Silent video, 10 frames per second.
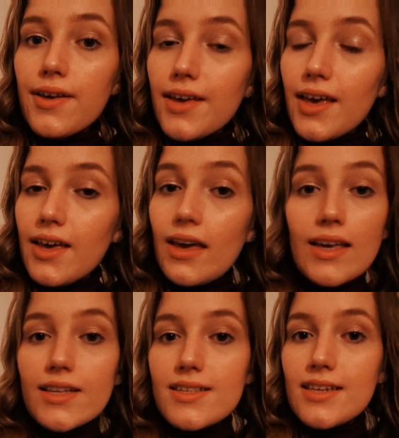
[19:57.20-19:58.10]

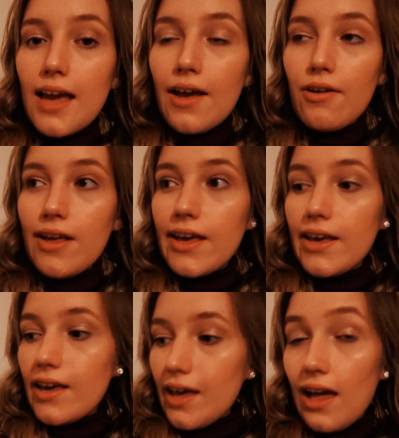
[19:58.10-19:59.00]
Okay, it's now
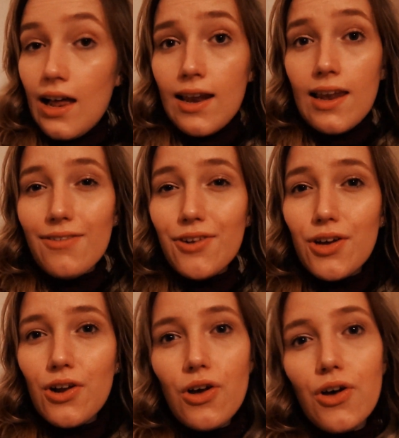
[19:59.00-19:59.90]
like 11
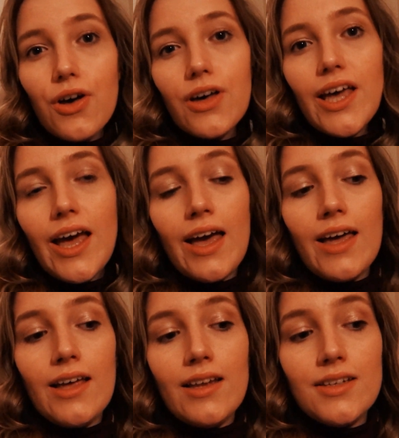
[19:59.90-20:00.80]
o'clock
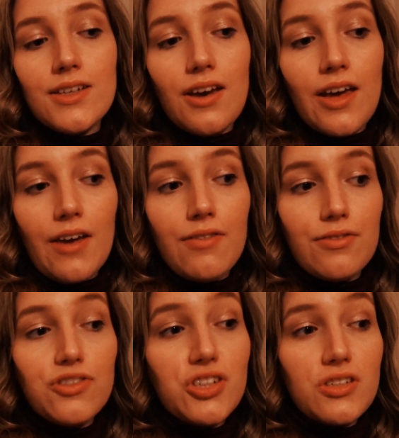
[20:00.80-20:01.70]
and I
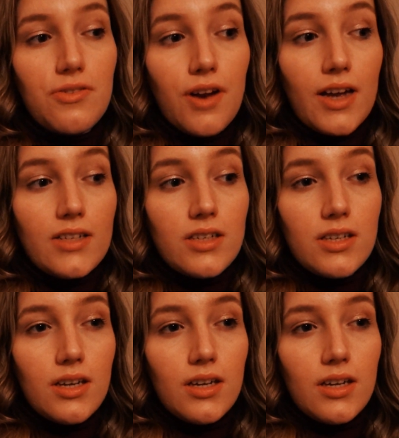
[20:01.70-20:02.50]
have just read